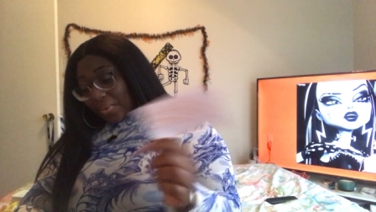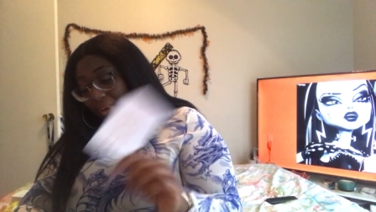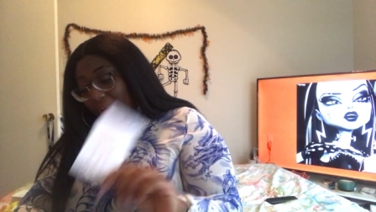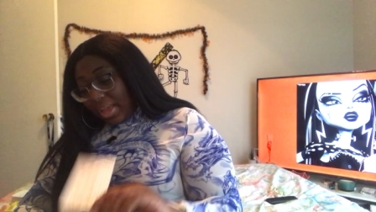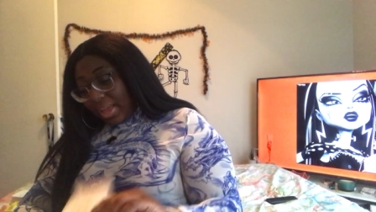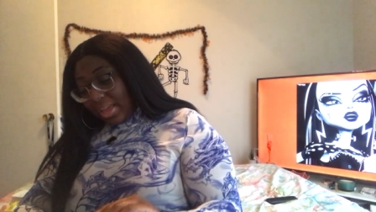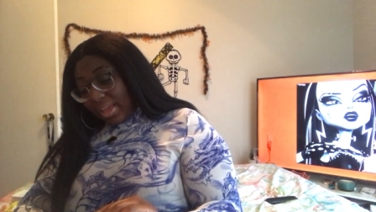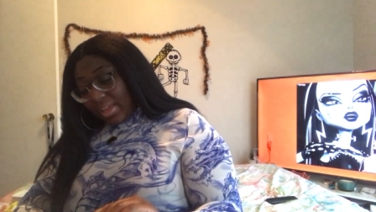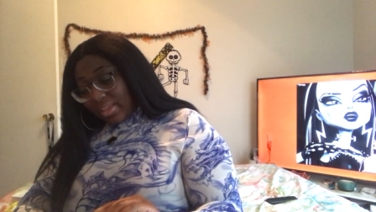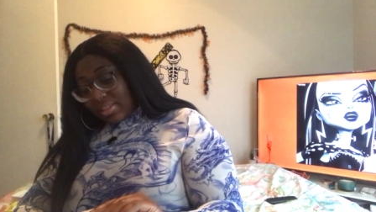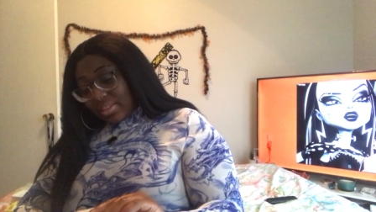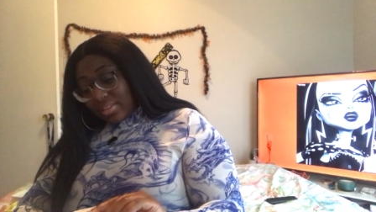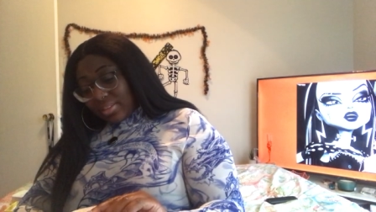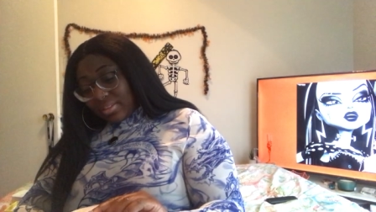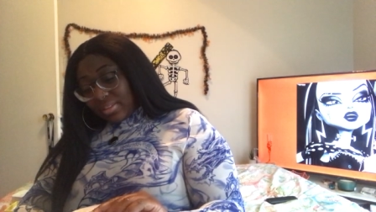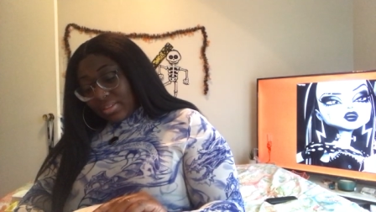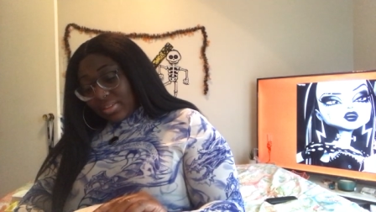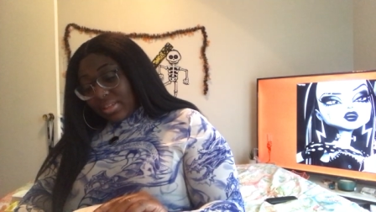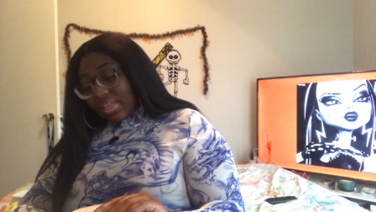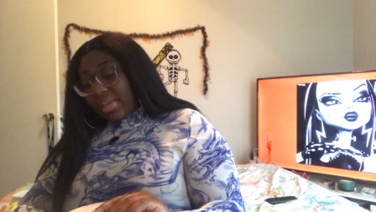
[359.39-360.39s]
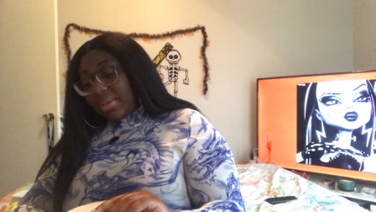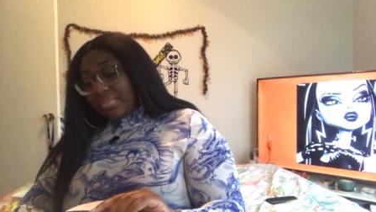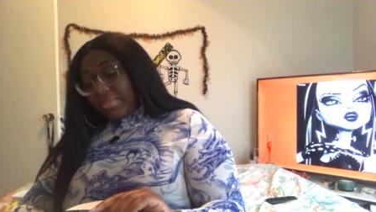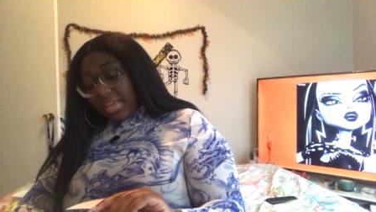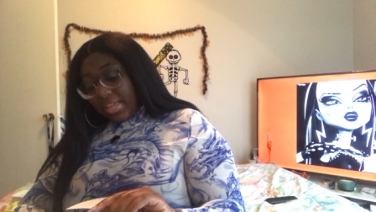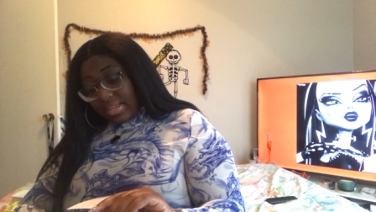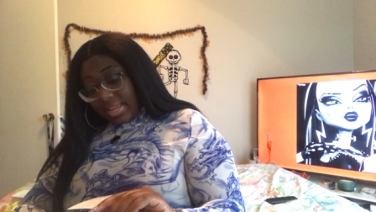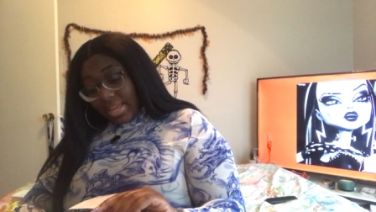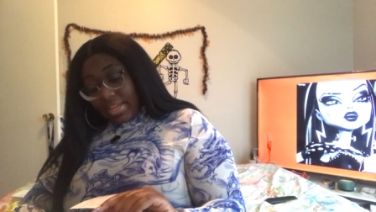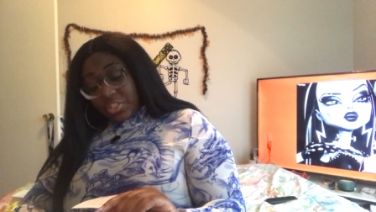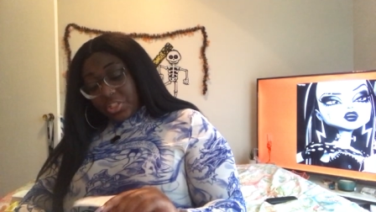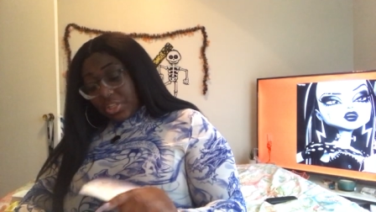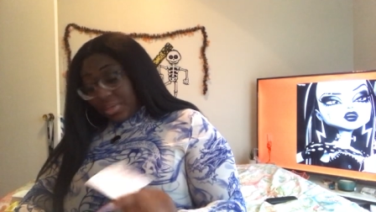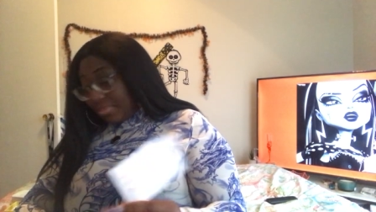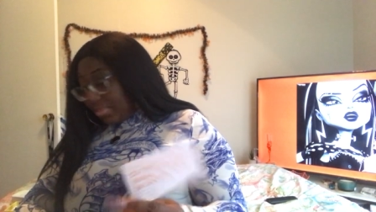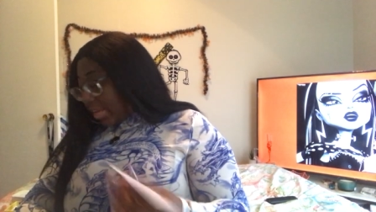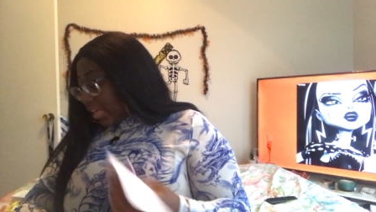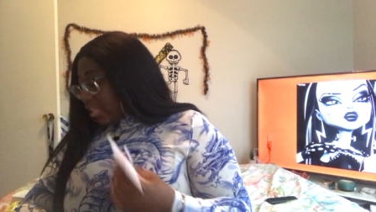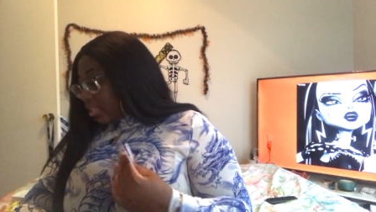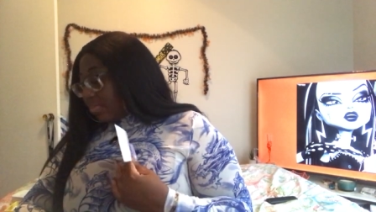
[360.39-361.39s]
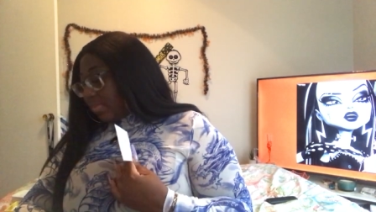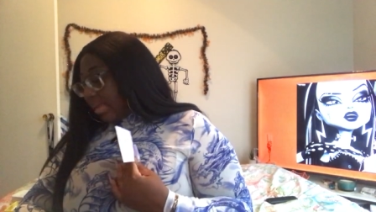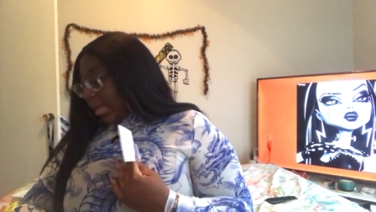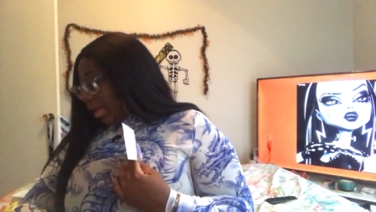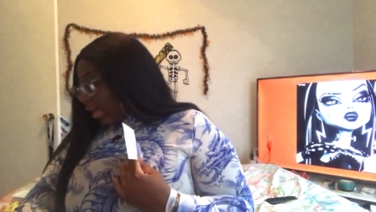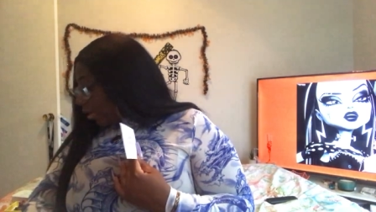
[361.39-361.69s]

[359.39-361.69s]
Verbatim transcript: Okay. And, and that shit makes me